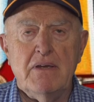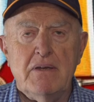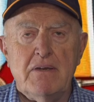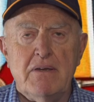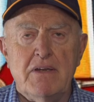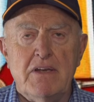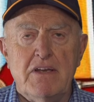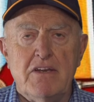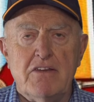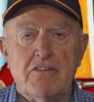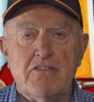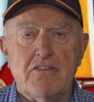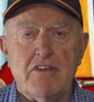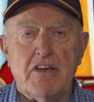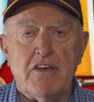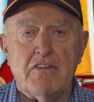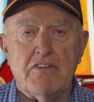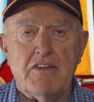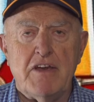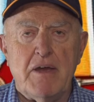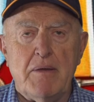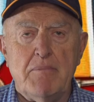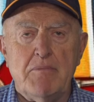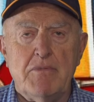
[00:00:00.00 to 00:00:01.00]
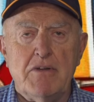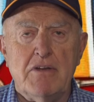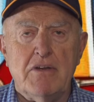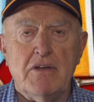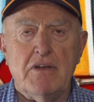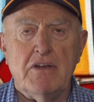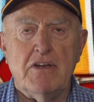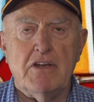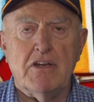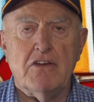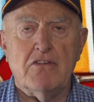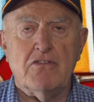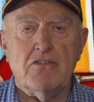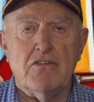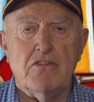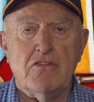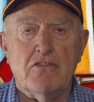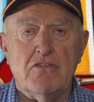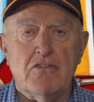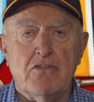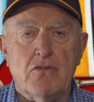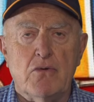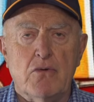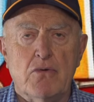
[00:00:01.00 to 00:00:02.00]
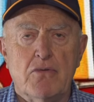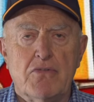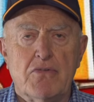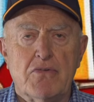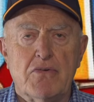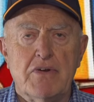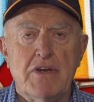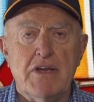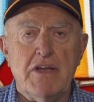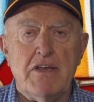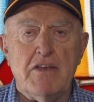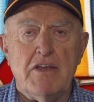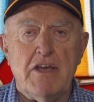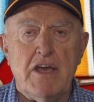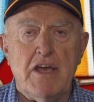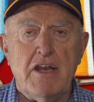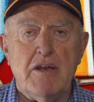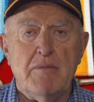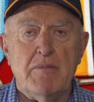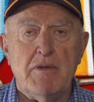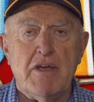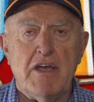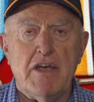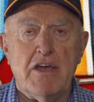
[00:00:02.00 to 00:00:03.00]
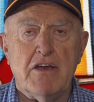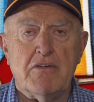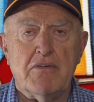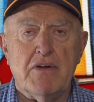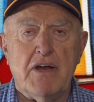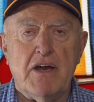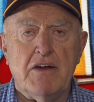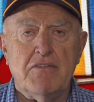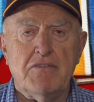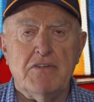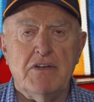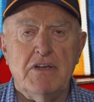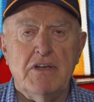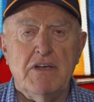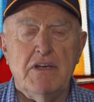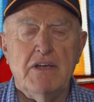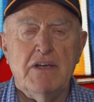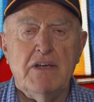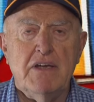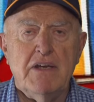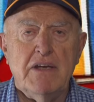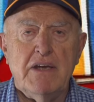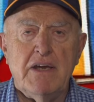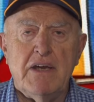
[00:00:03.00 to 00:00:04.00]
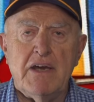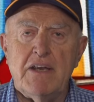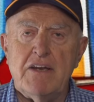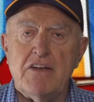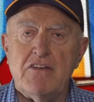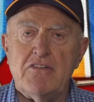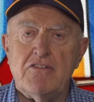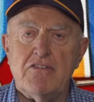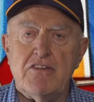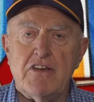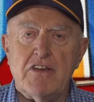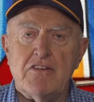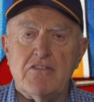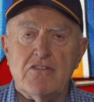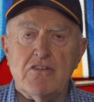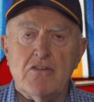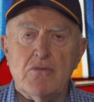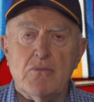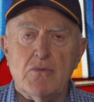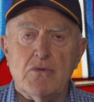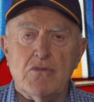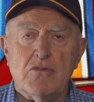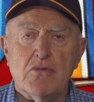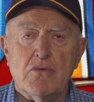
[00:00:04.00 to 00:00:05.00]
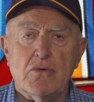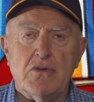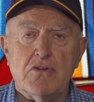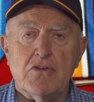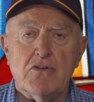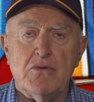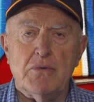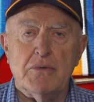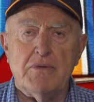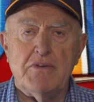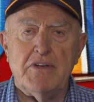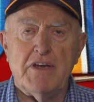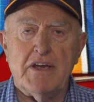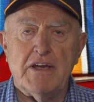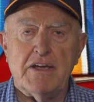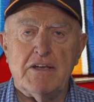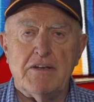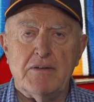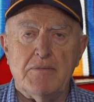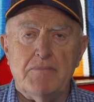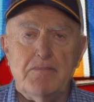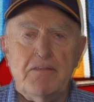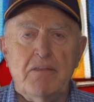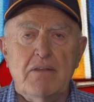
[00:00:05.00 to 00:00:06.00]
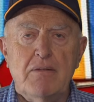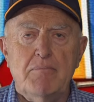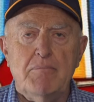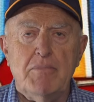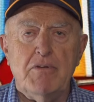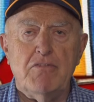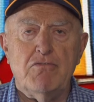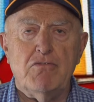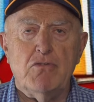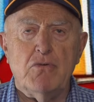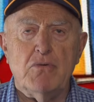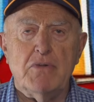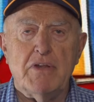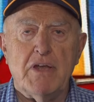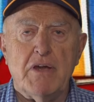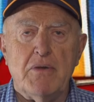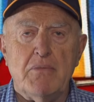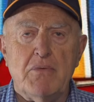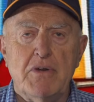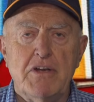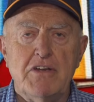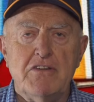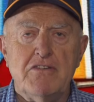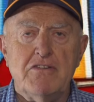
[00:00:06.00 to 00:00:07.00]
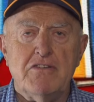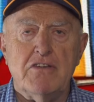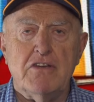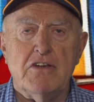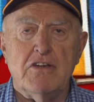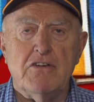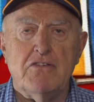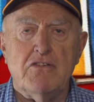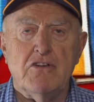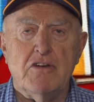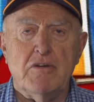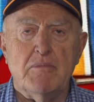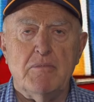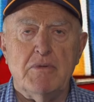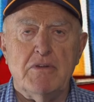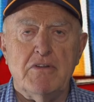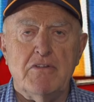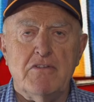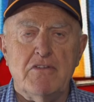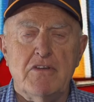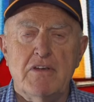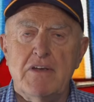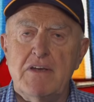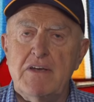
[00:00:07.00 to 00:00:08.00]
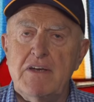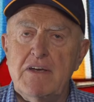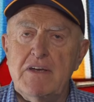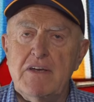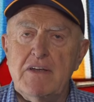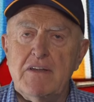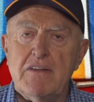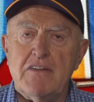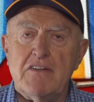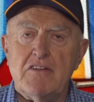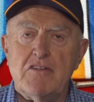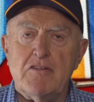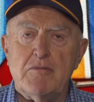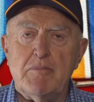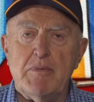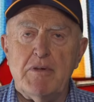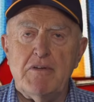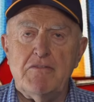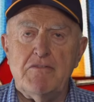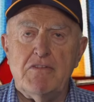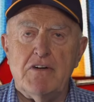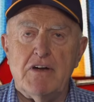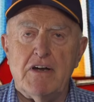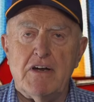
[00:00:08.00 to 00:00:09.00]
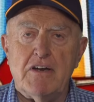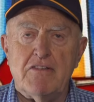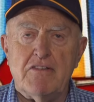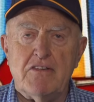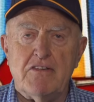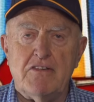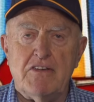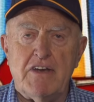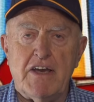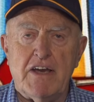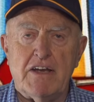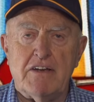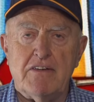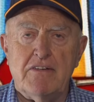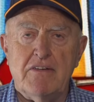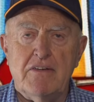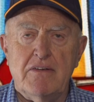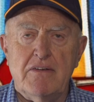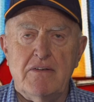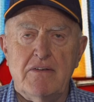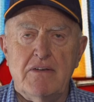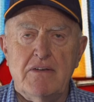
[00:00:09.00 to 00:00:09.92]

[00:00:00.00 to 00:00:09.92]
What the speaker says: Near Southampton, Nicolson saw 3 enemy aircraft and his section was ordered to attack it. Before they reached the Germans, the Spitfires attacked.